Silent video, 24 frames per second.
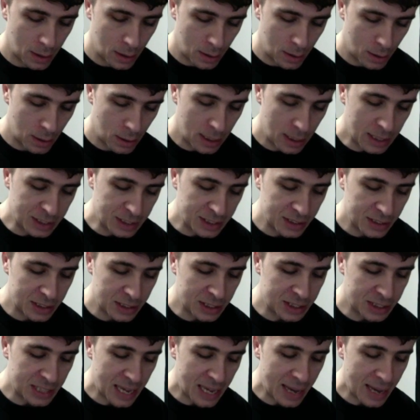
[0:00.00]

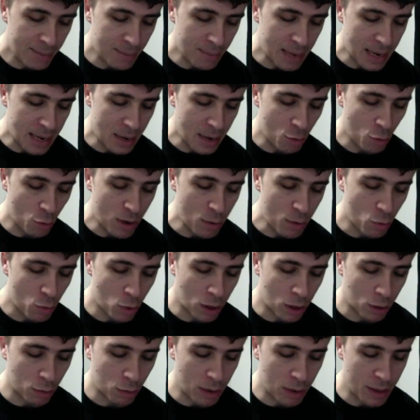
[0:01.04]
Does that mean we
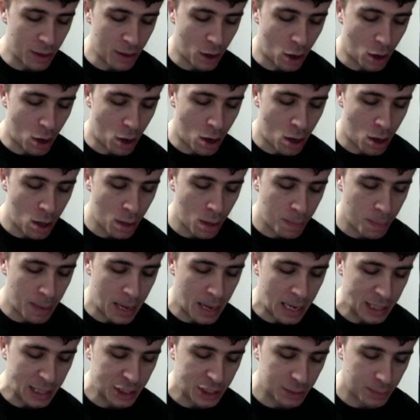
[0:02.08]
work with all
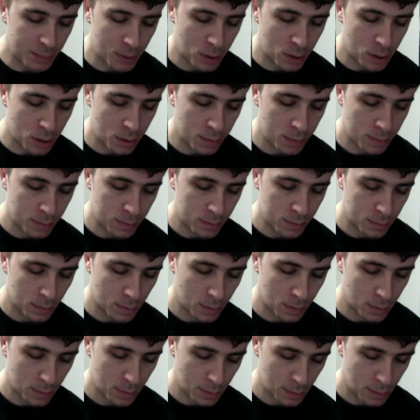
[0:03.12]
possible
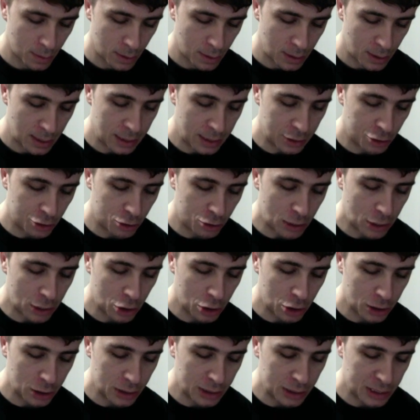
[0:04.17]

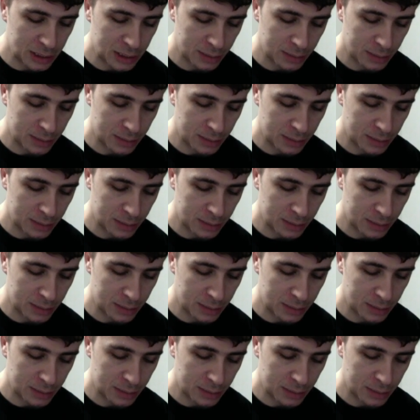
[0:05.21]
instructions?